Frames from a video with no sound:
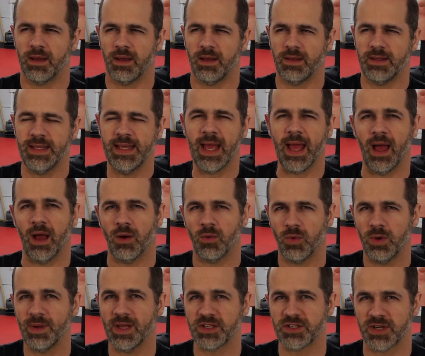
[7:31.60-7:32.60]
Yeah, we
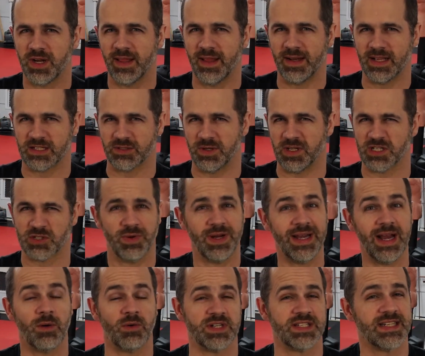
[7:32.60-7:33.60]
might try that next week, because right
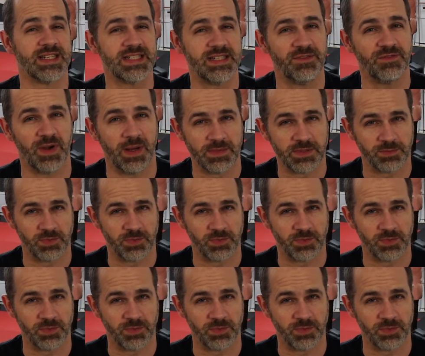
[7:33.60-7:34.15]
now we're 60 frames